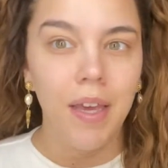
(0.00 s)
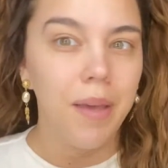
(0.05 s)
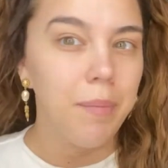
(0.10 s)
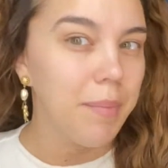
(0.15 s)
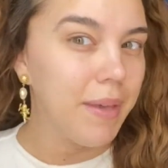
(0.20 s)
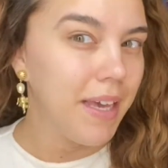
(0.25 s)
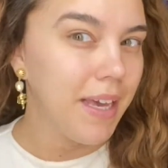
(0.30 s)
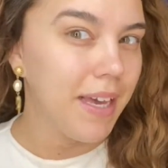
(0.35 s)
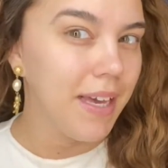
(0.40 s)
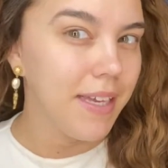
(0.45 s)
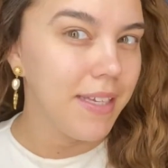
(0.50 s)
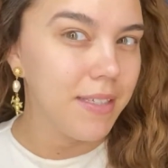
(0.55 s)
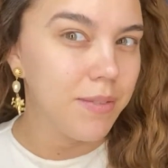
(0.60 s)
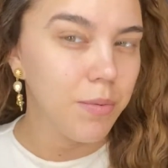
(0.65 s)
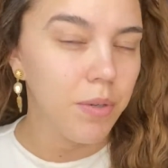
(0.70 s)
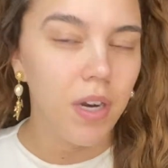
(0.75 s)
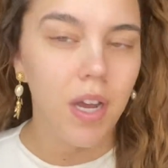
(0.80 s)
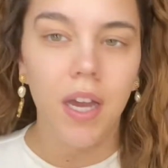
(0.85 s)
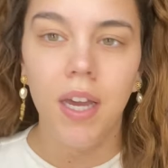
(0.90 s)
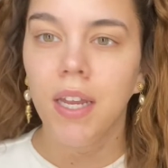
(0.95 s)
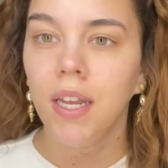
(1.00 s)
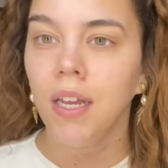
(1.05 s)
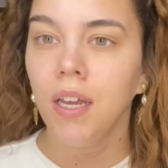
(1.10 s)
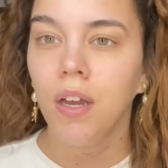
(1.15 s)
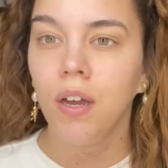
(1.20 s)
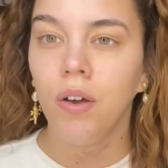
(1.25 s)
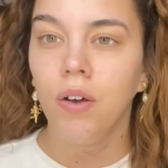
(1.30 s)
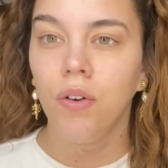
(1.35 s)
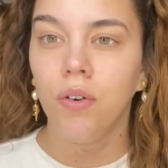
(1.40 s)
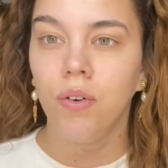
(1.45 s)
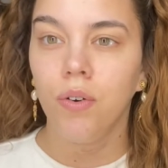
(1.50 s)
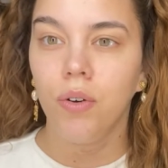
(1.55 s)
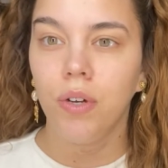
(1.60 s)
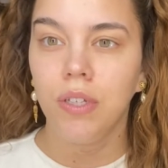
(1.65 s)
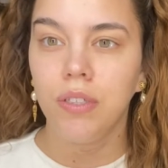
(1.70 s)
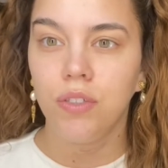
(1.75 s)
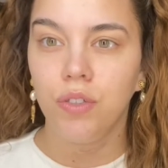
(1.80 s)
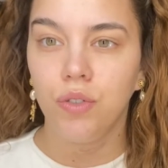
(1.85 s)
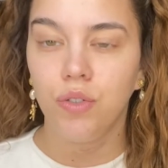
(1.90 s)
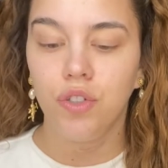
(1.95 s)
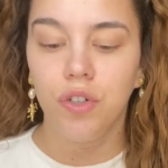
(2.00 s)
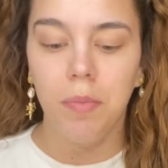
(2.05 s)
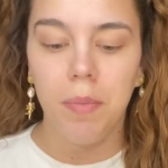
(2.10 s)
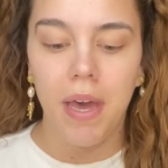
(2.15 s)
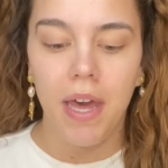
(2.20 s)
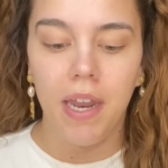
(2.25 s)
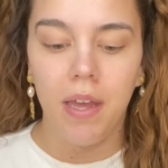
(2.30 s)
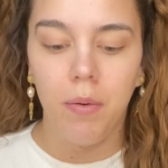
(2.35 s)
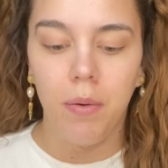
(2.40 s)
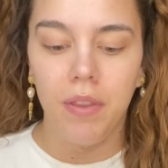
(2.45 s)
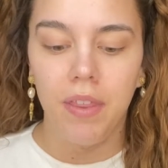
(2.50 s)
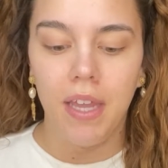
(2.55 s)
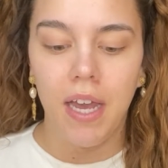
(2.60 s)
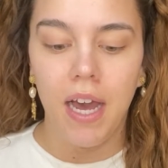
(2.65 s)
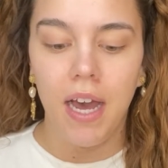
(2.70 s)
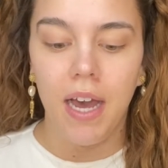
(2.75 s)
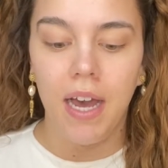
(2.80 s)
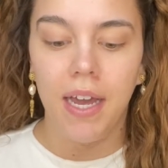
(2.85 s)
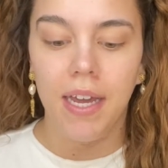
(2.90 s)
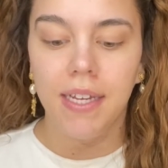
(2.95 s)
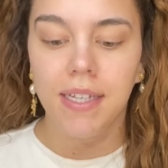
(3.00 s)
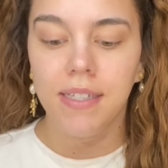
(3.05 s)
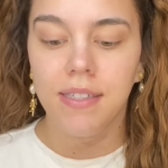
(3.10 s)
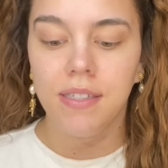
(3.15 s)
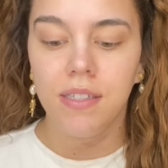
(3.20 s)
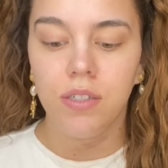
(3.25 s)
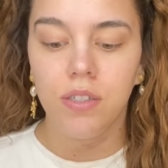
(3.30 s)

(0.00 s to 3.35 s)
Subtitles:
because we're not gonna go too dramatic with the eyes.